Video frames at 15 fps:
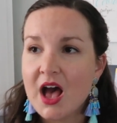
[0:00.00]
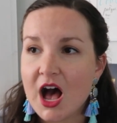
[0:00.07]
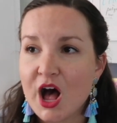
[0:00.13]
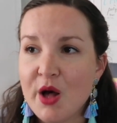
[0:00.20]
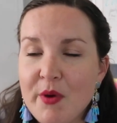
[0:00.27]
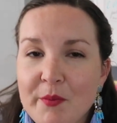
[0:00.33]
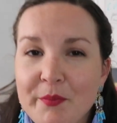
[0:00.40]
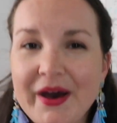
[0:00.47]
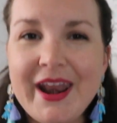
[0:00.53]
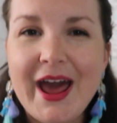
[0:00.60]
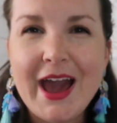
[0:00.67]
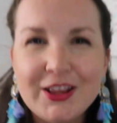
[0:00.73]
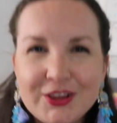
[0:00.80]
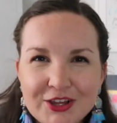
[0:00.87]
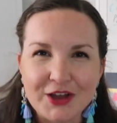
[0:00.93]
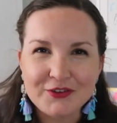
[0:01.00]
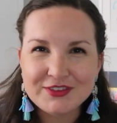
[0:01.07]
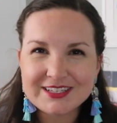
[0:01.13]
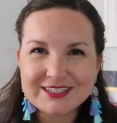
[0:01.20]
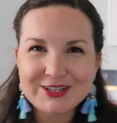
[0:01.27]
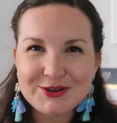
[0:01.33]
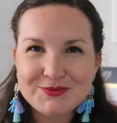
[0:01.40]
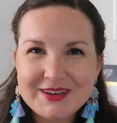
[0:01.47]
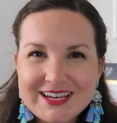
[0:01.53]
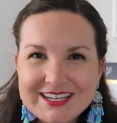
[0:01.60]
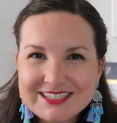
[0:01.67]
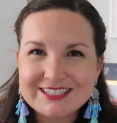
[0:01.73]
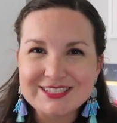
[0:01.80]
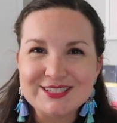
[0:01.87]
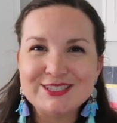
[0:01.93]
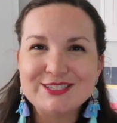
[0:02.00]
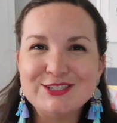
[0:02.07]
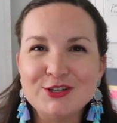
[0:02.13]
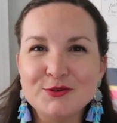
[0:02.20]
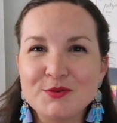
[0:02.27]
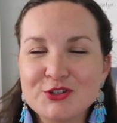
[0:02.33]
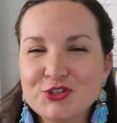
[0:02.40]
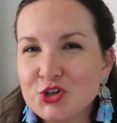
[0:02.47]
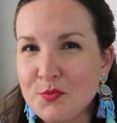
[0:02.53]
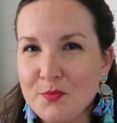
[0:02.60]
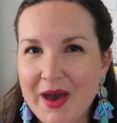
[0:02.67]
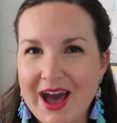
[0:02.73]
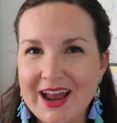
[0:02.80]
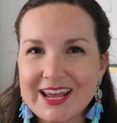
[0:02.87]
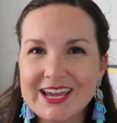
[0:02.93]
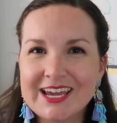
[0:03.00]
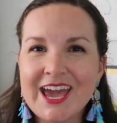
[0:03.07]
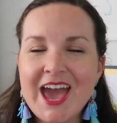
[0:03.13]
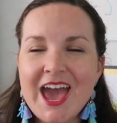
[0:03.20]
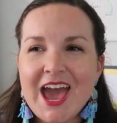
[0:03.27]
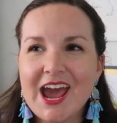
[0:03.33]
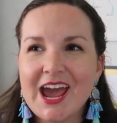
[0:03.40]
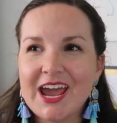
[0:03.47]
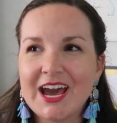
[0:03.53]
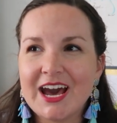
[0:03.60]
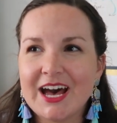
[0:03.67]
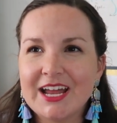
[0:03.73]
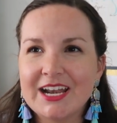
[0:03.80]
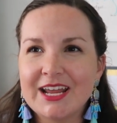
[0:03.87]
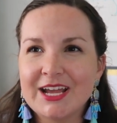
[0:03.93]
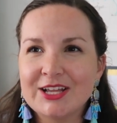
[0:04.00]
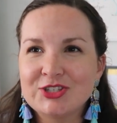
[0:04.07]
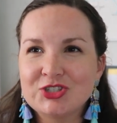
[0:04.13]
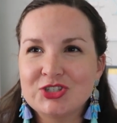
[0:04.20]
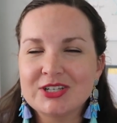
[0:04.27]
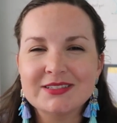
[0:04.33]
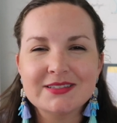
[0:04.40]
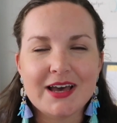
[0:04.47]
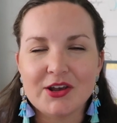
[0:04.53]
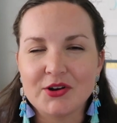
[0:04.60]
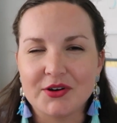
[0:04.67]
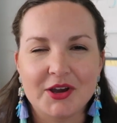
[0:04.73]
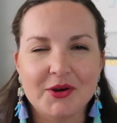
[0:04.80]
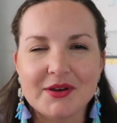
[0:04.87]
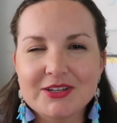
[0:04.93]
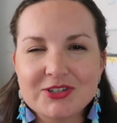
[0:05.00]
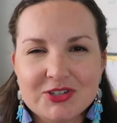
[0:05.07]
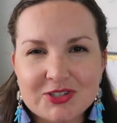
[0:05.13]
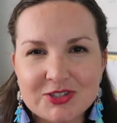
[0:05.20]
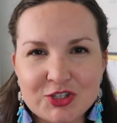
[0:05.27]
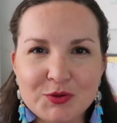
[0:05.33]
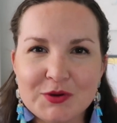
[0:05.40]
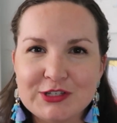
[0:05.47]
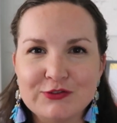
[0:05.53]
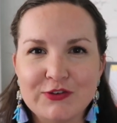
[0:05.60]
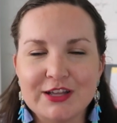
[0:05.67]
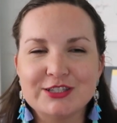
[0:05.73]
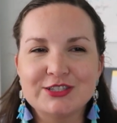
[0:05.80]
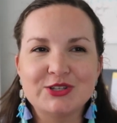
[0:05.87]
But I love this song because it's super dramatic and it's just, I don't know, it's just so much fun.